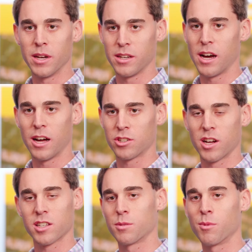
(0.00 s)
been a Dodge
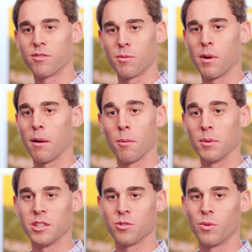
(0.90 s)
customer for
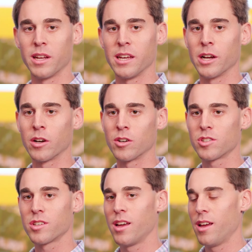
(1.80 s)
probably 20
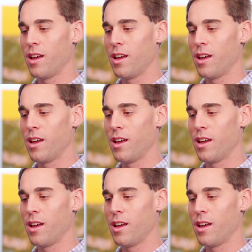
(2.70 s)
years,